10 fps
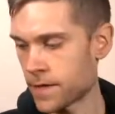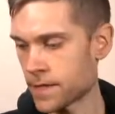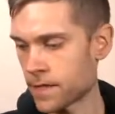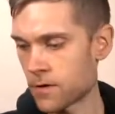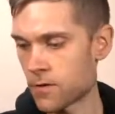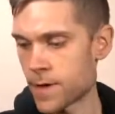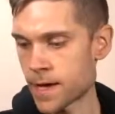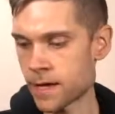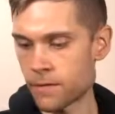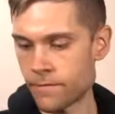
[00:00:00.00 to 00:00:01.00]
This can go
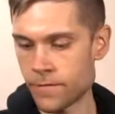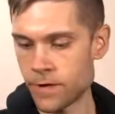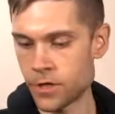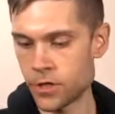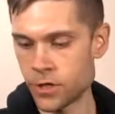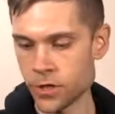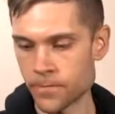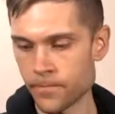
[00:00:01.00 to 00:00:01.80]
back in the fridge.